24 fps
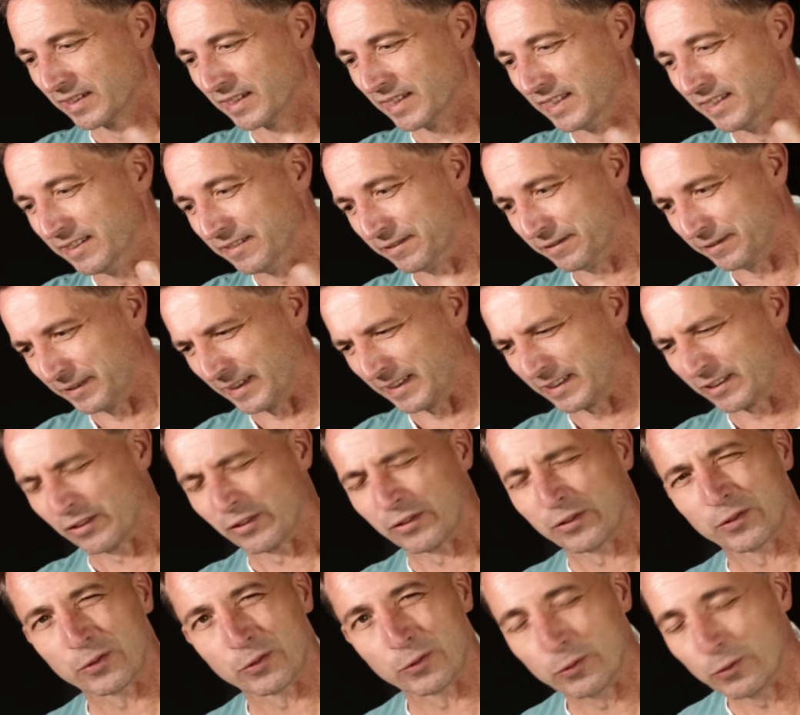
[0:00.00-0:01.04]
In fact,
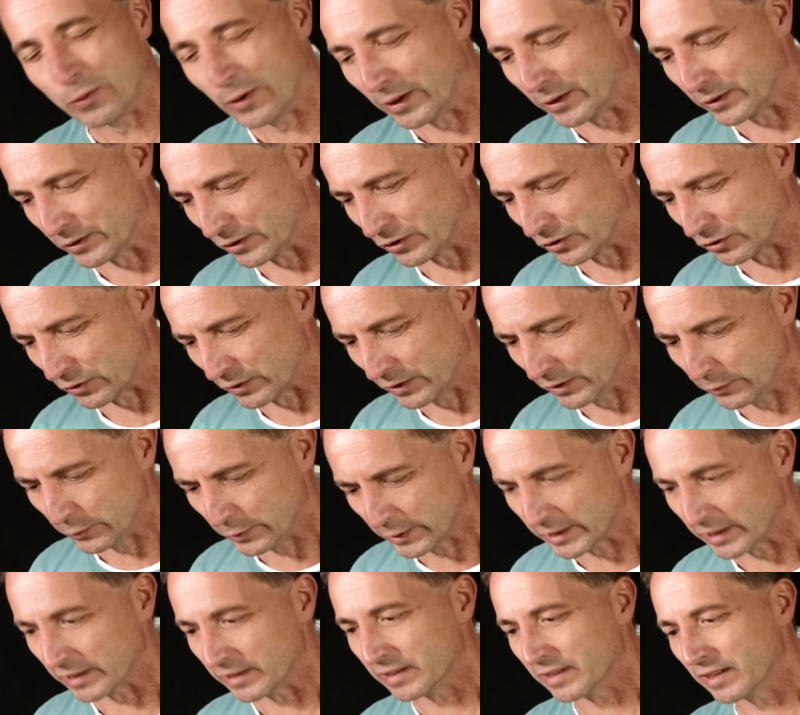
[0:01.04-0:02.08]
throughout the tree we
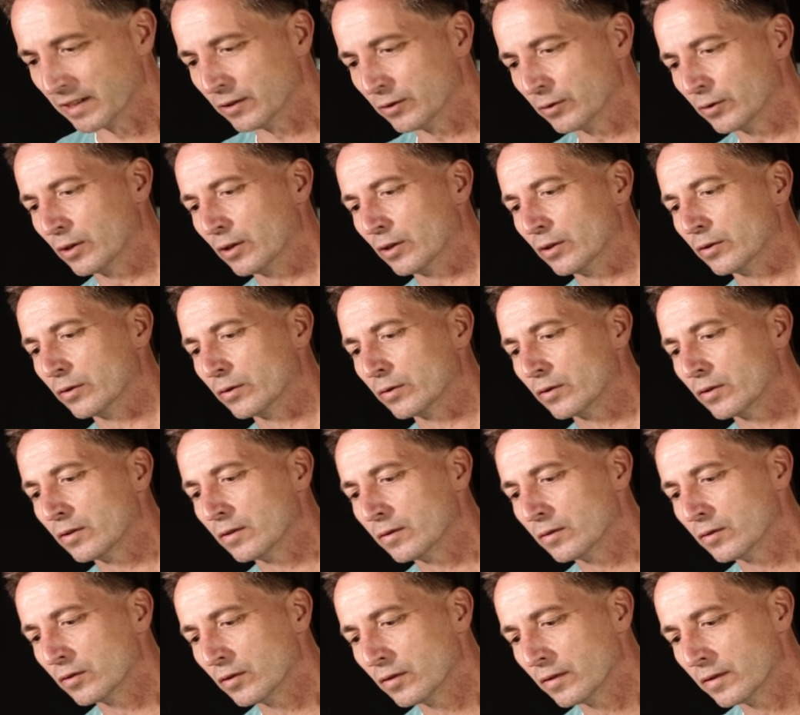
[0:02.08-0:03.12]
can now go
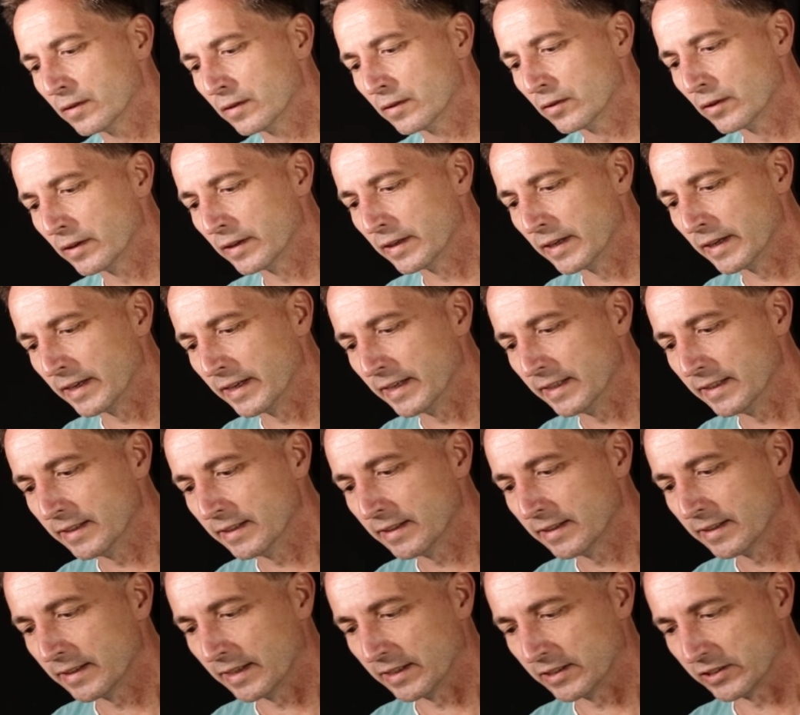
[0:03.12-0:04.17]

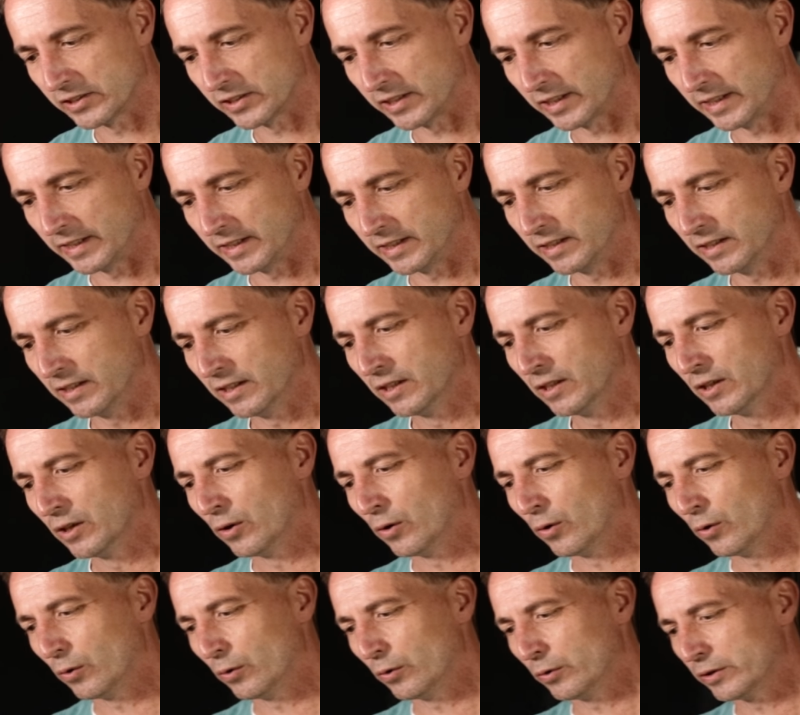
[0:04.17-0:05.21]
in and say,
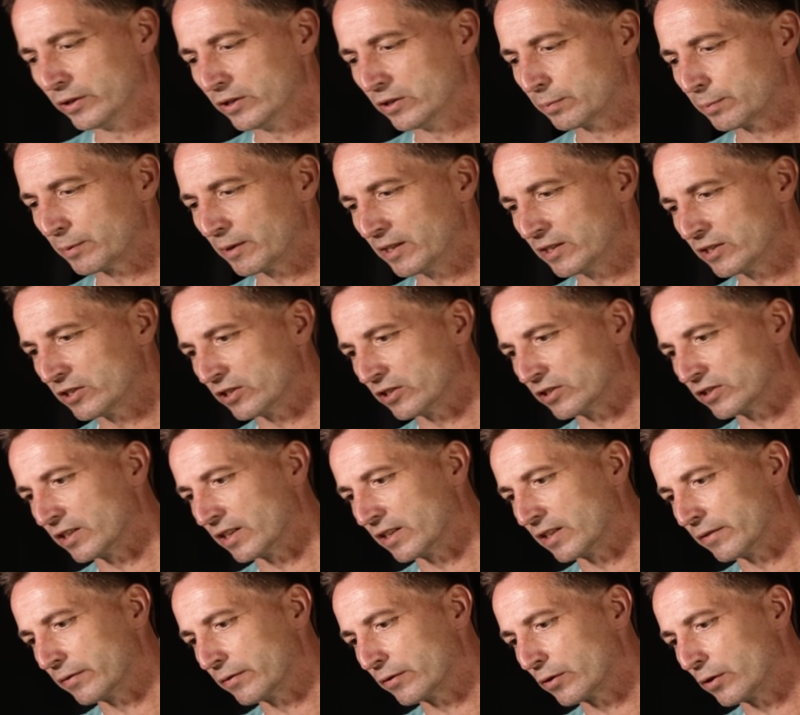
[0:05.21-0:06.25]
all these branches that
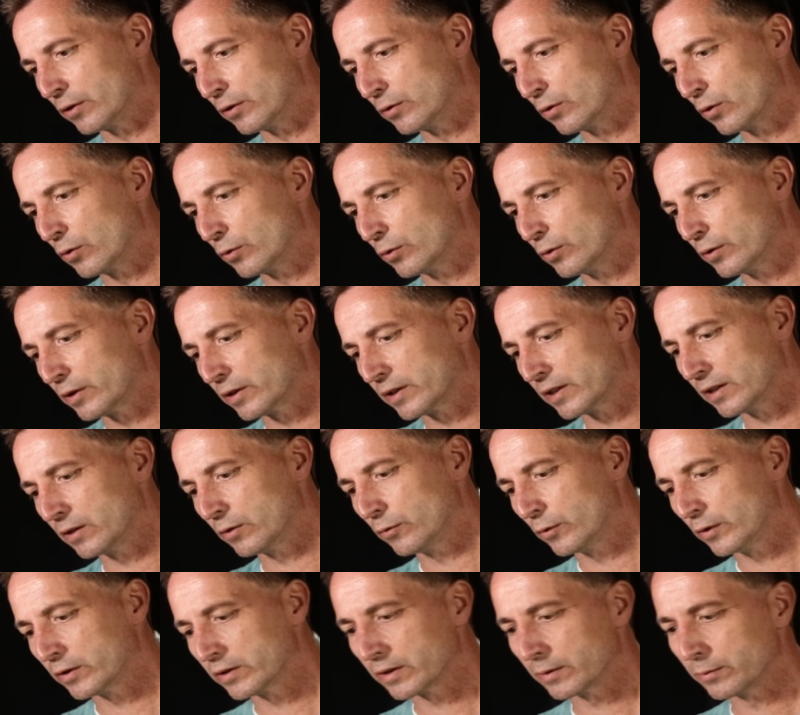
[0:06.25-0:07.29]
have grown longer than I
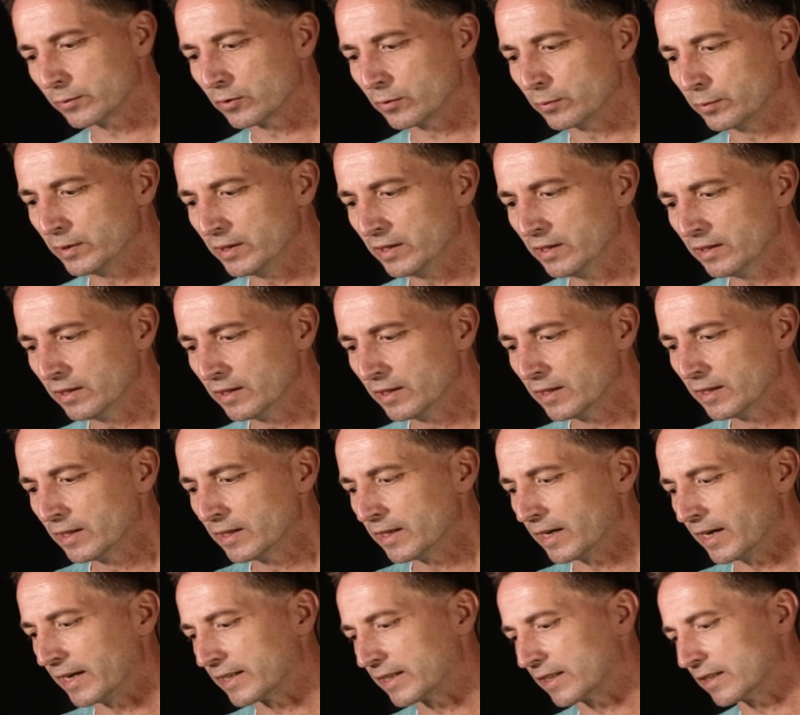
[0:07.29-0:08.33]
want them to be,
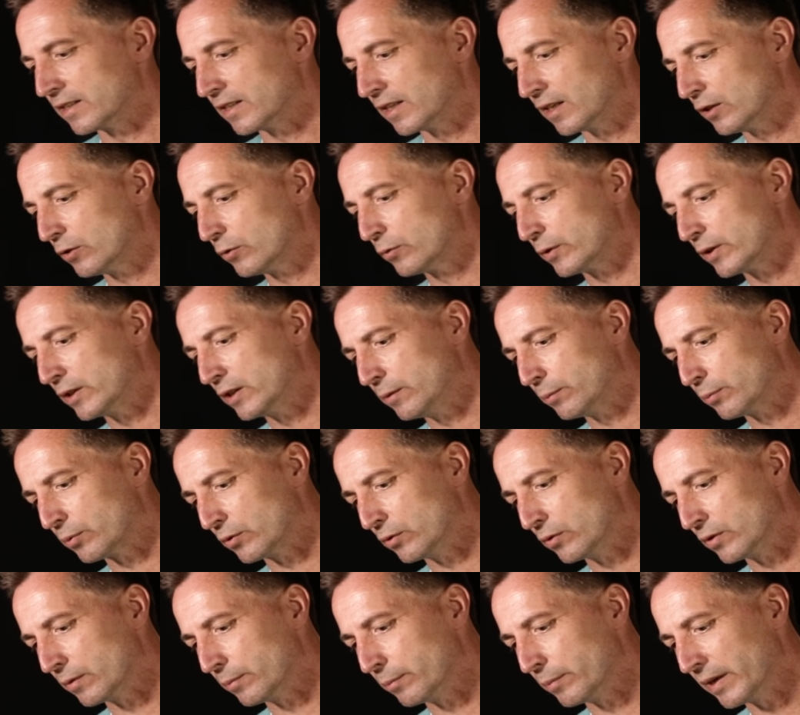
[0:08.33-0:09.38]
I can now already
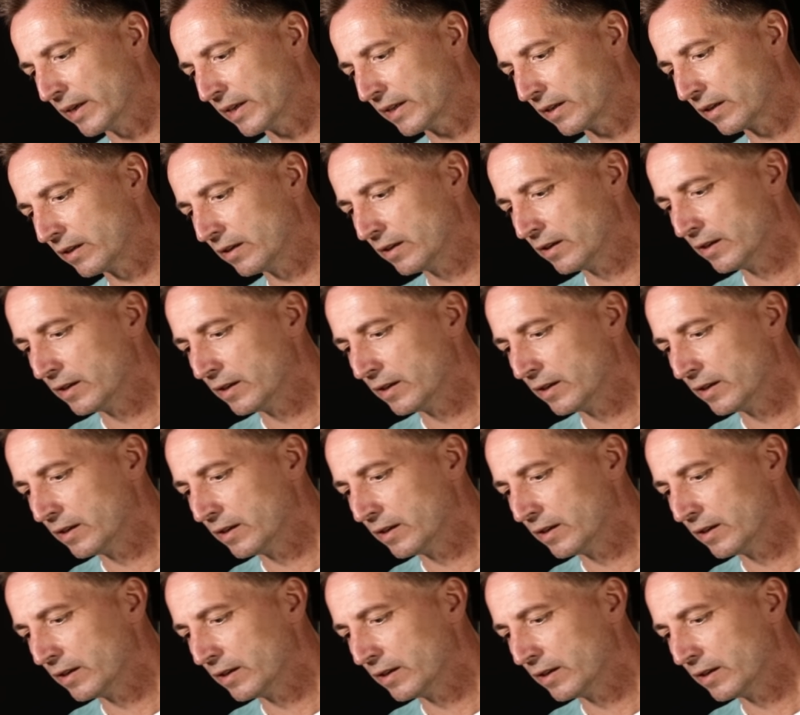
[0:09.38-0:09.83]
prune them back,